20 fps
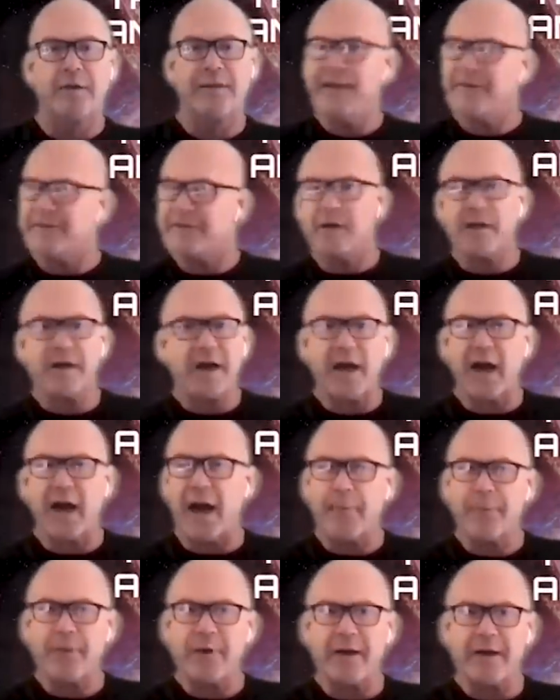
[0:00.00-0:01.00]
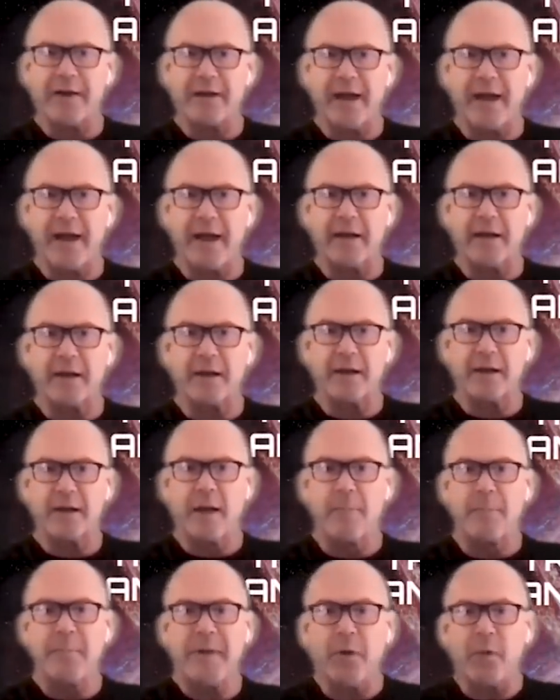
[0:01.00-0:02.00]
They still got to operate that.
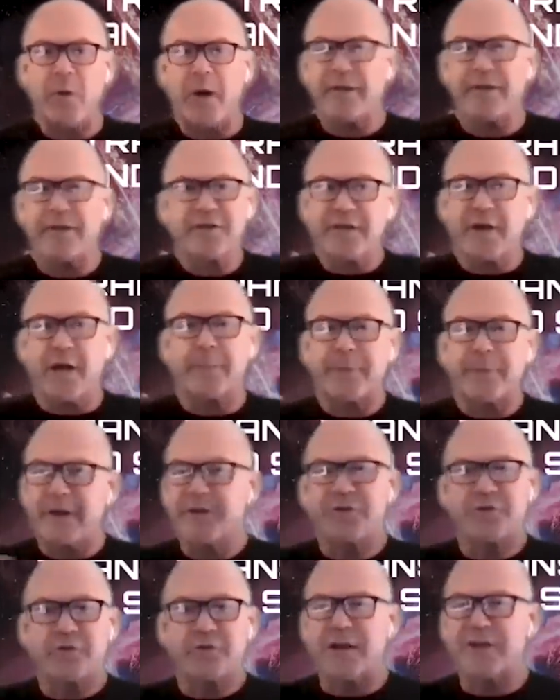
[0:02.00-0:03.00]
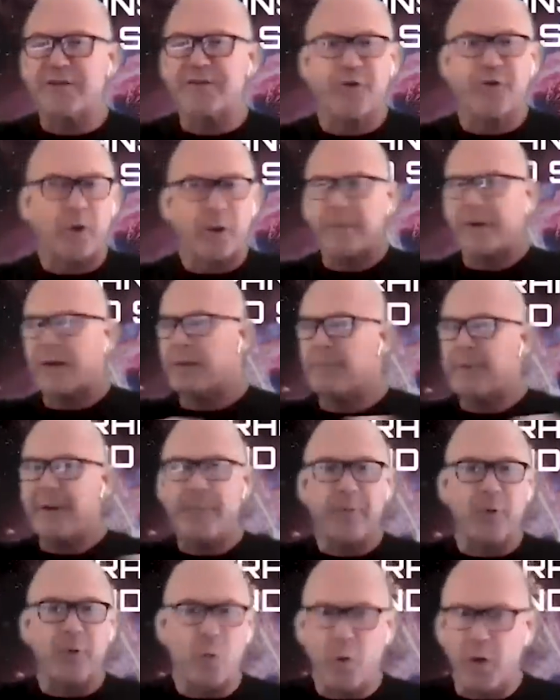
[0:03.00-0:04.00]
Meanwhile, this company is transforming and
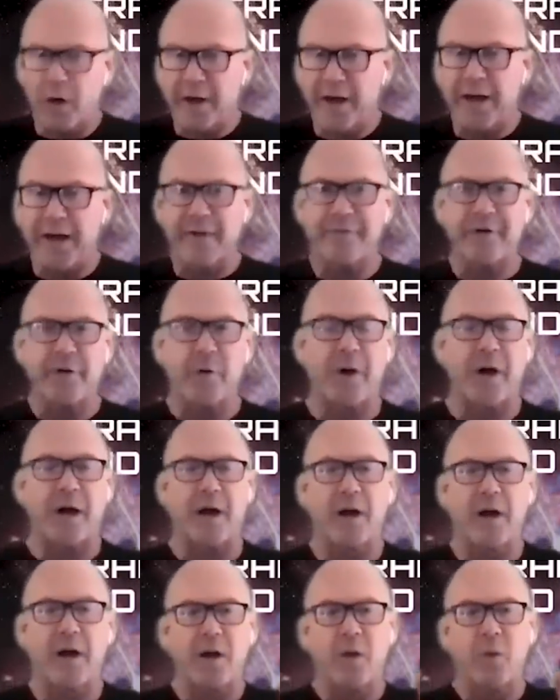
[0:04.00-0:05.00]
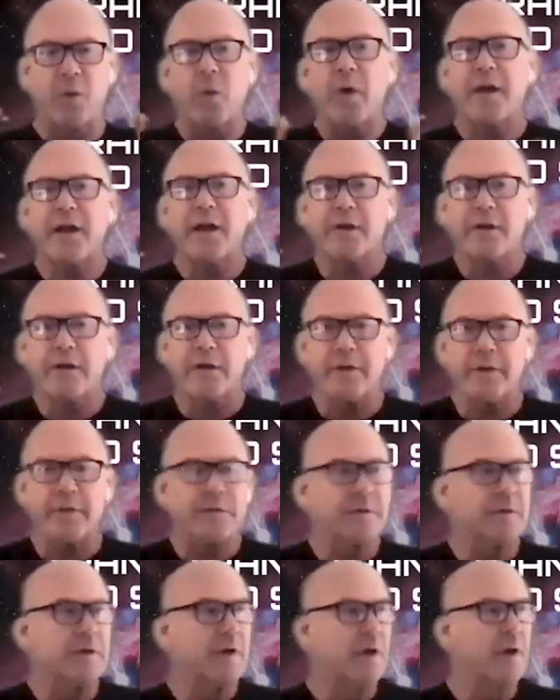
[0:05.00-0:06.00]
people are working everywhere. What do you do?
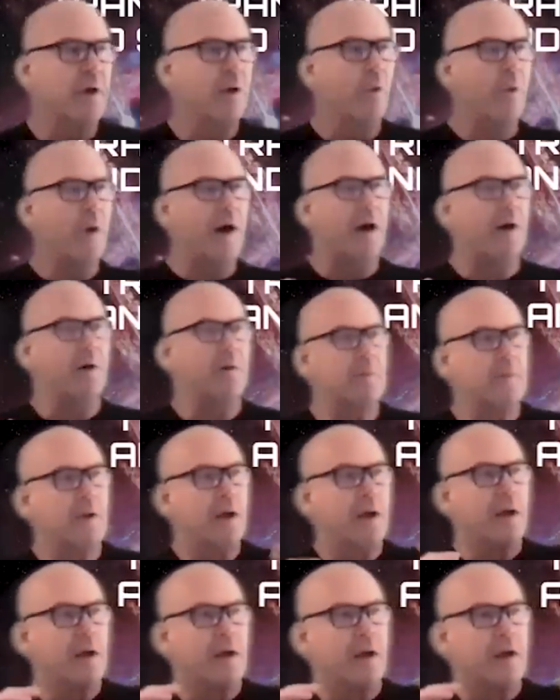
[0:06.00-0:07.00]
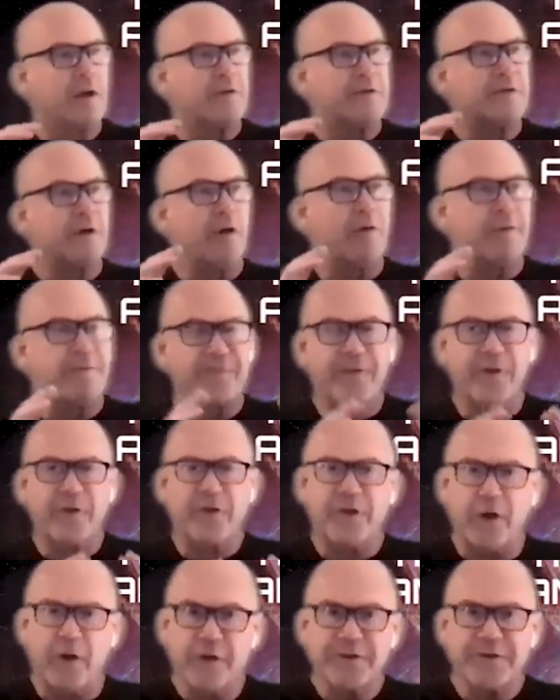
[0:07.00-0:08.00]
Well, so for
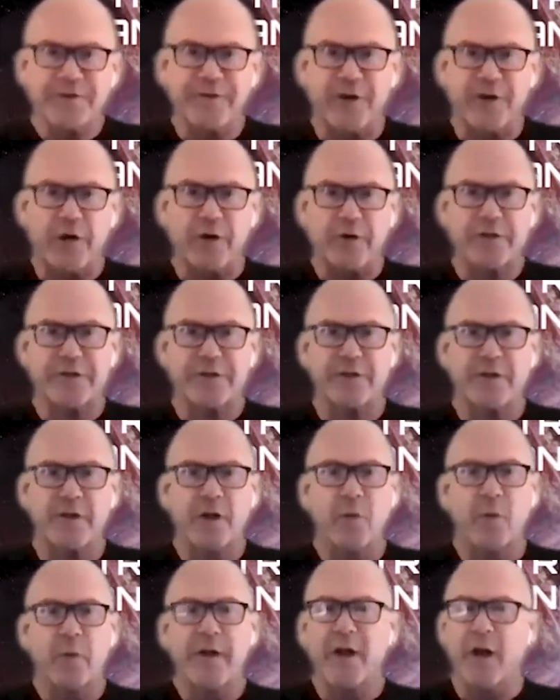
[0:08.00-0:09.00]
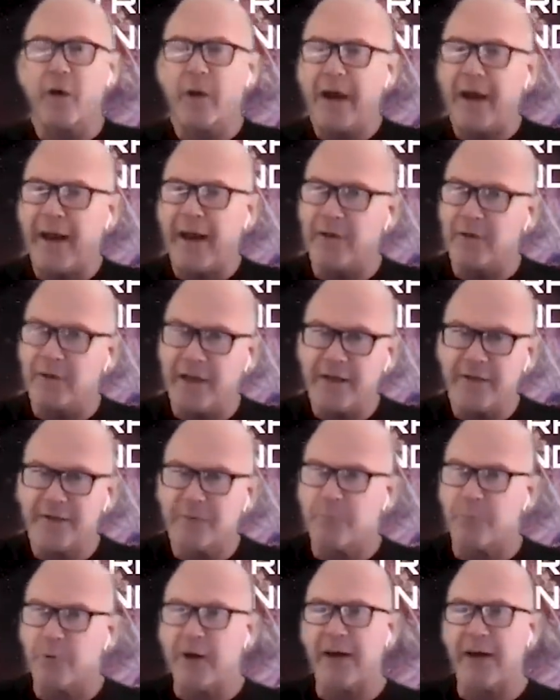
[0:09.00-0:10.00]
those folks, we go, hey, let's
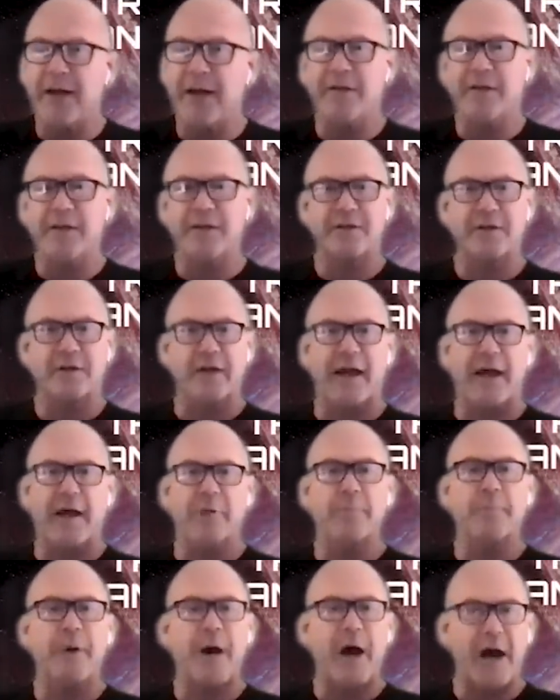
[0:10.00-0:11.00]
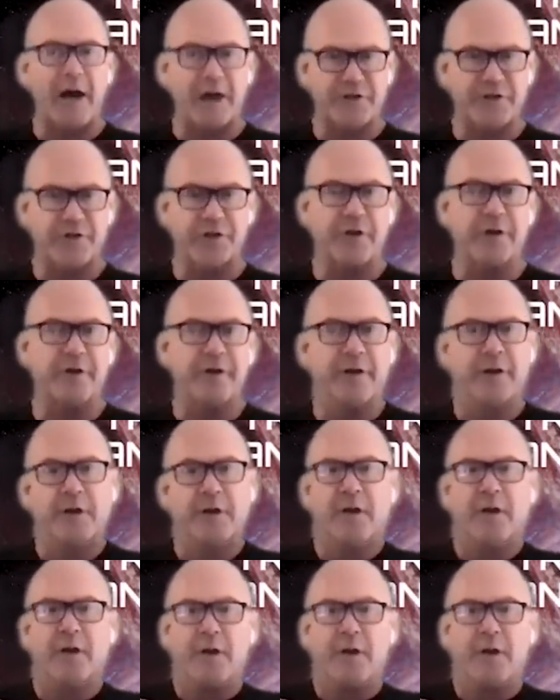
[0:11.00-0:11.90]
bring in this cloud postured